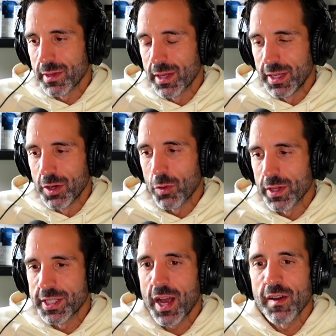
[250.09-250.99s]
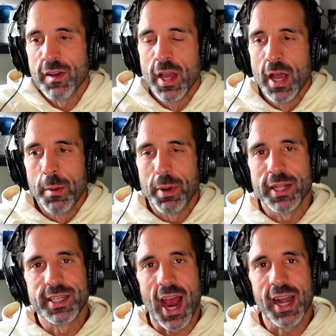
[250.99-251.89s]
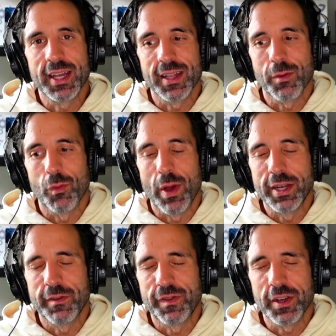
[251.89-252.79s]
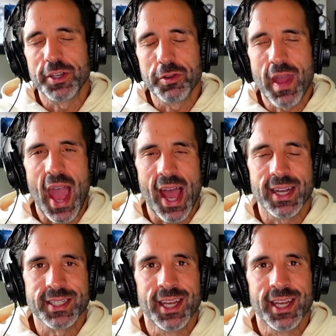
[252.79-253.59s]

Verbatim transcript: you know, really tough, but it's kind of when you feel you can't